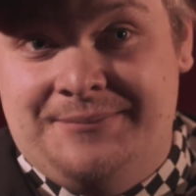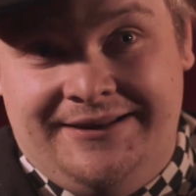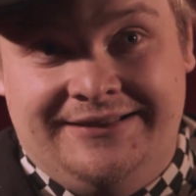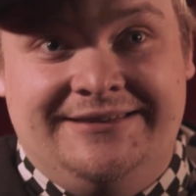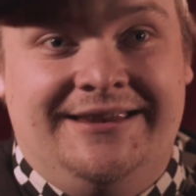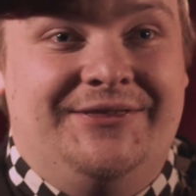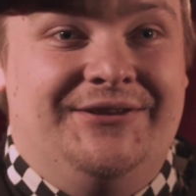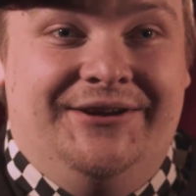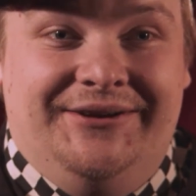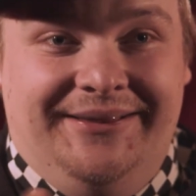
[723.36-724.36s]
I played the
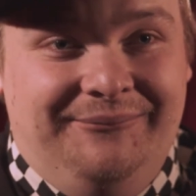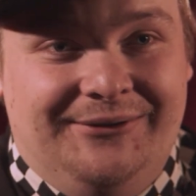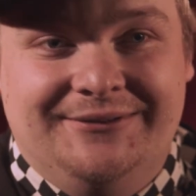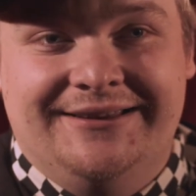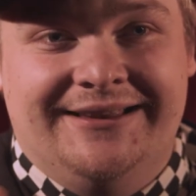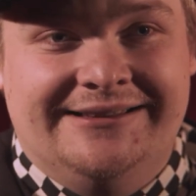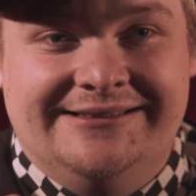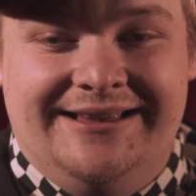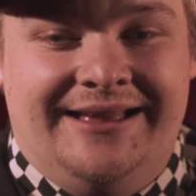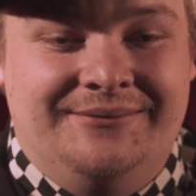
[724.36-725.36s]
theater and music,
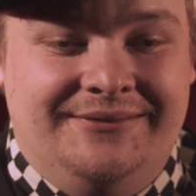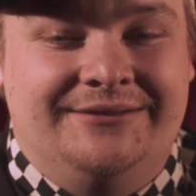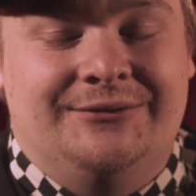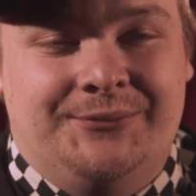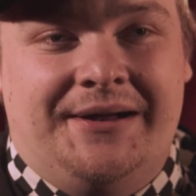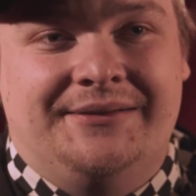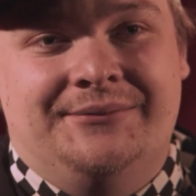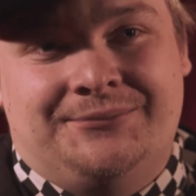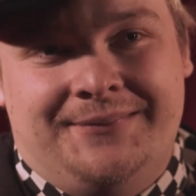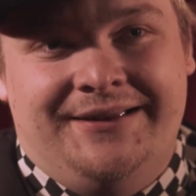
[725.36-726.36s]
and this is why it
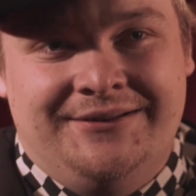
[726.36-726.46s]
was my